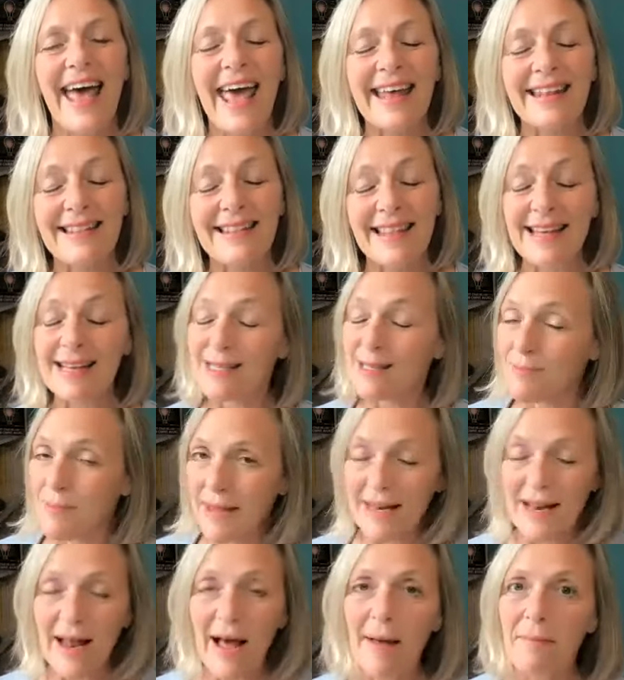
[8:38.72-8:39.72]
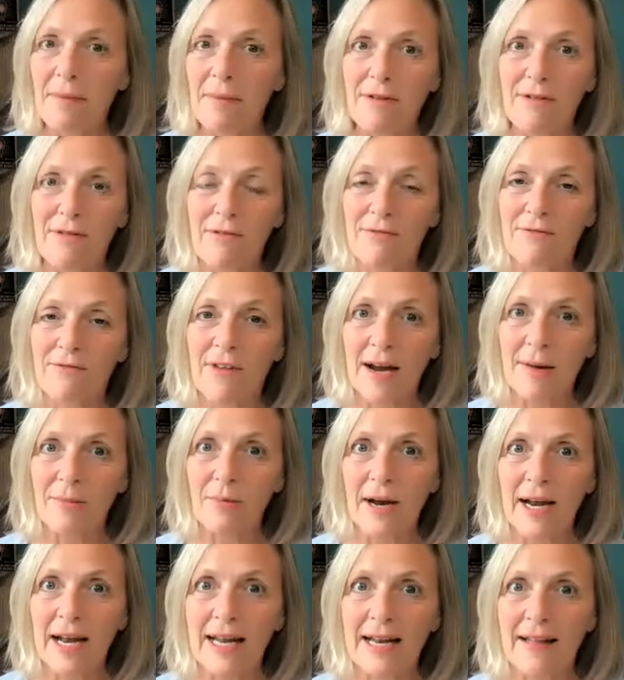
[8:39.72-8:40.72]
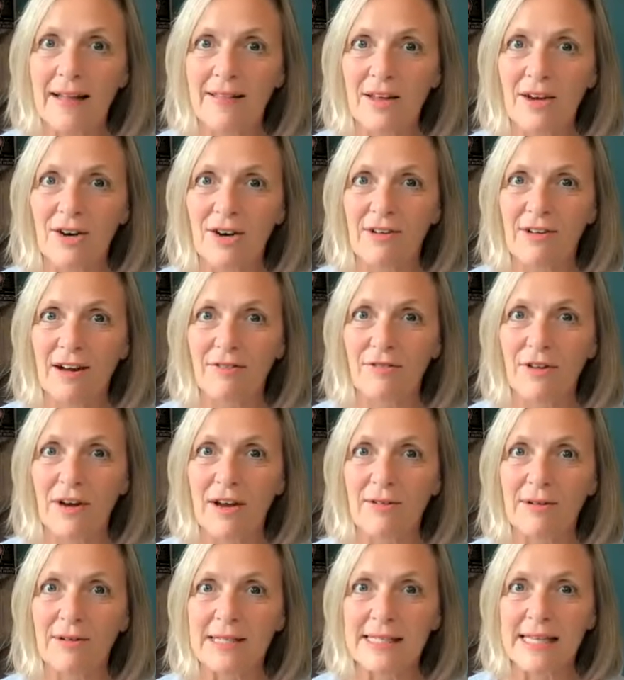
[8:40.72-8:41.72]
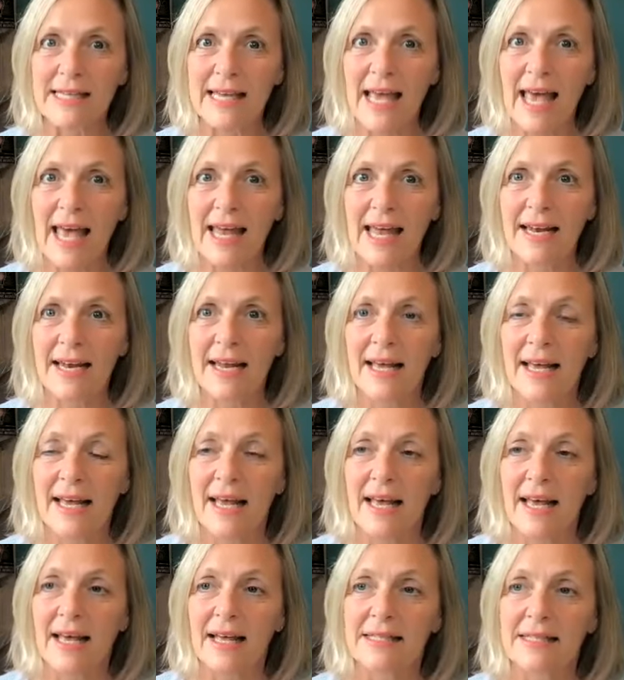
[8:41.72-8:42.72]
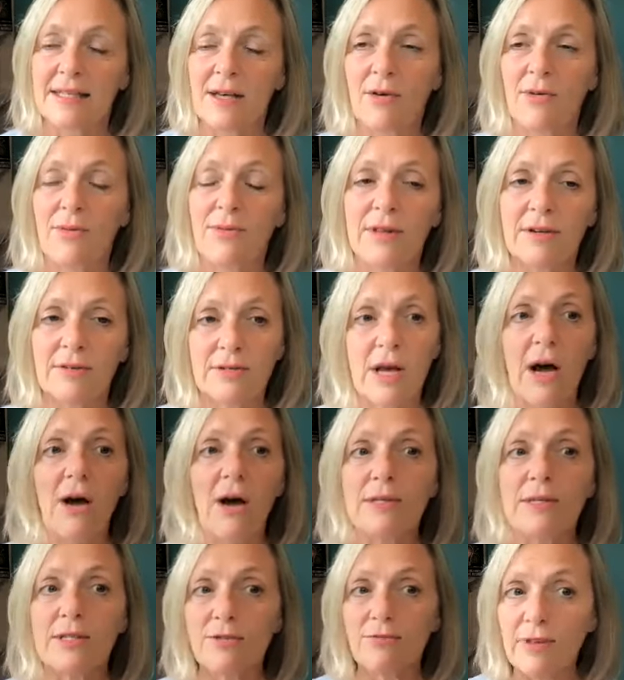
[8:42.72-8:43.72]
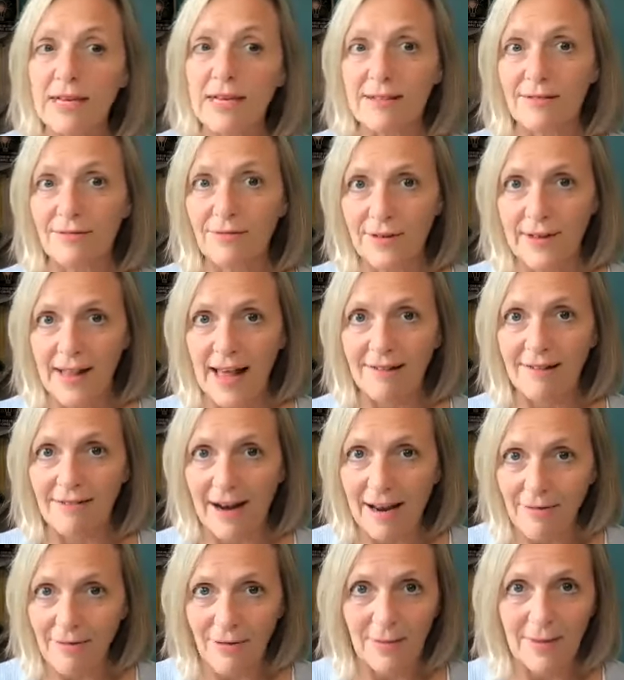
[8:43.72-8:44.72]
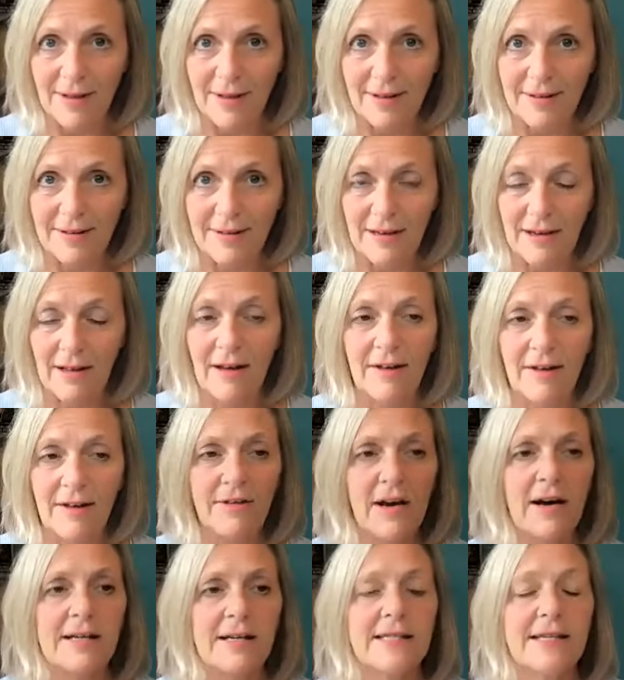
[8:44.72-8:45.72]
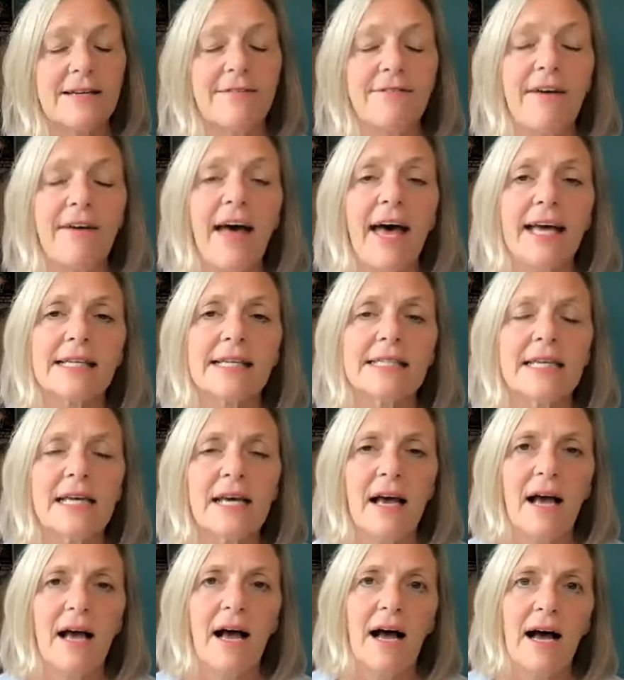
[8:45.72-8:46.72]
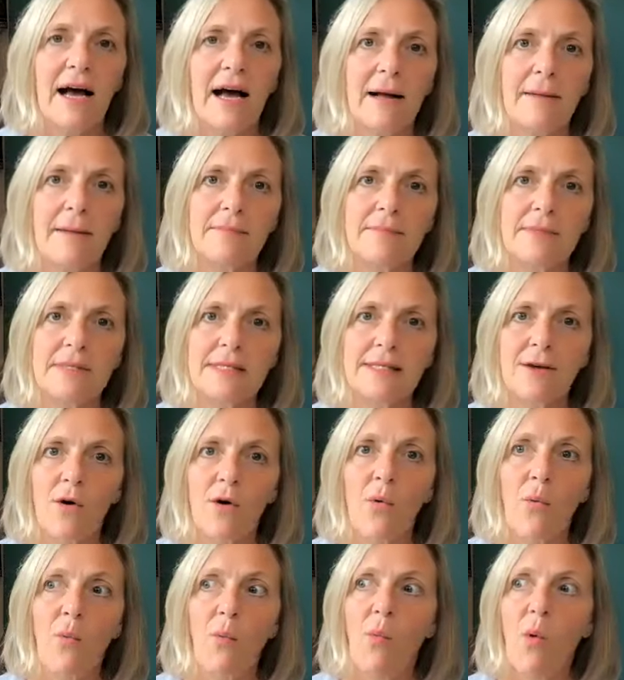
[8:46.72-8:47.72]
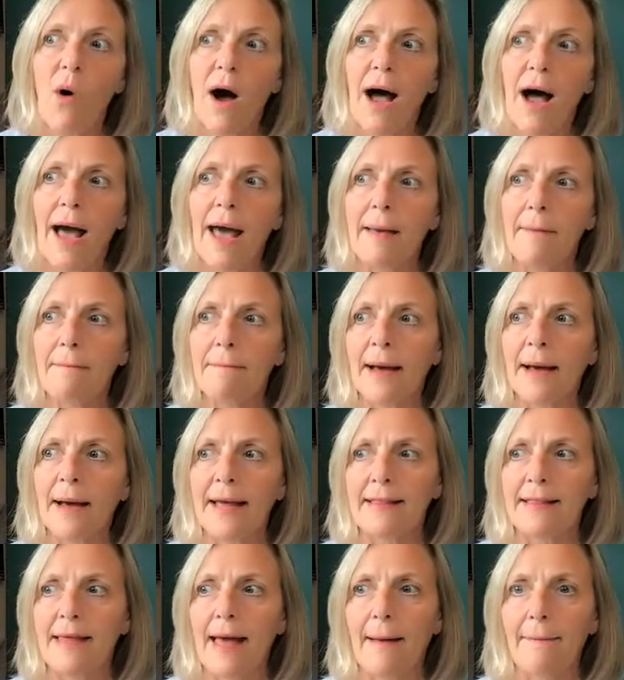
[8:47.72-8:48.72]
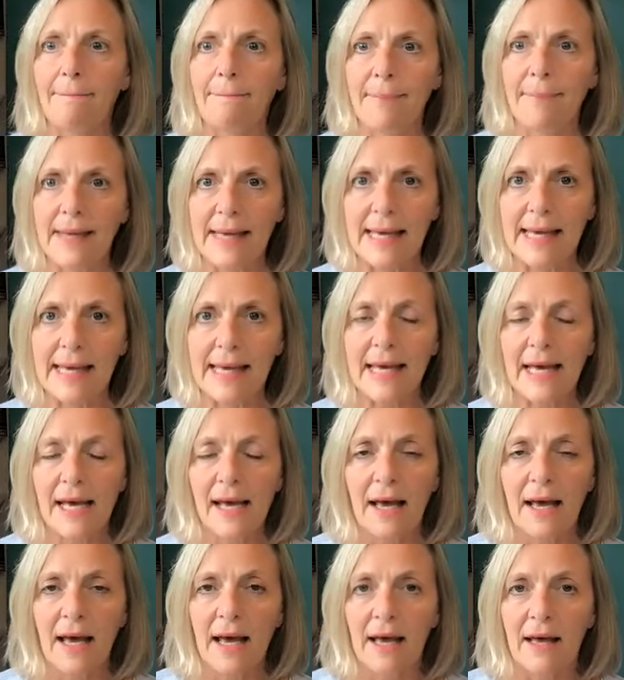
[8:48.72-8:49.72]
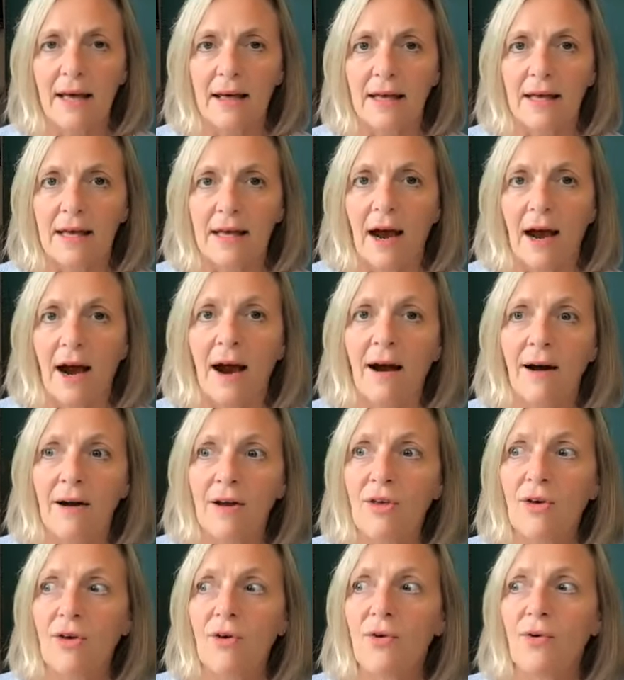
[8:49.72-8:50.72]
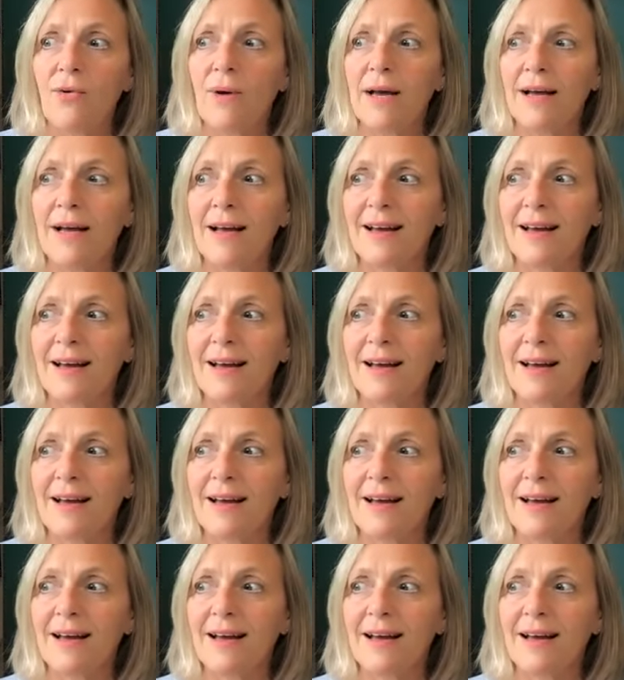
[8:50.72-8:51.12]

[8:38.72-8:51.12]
and things may not be vibrating at the correct frequency? And so there's always a reason for that, right? From the law of cause and effect. So why might that be? Are you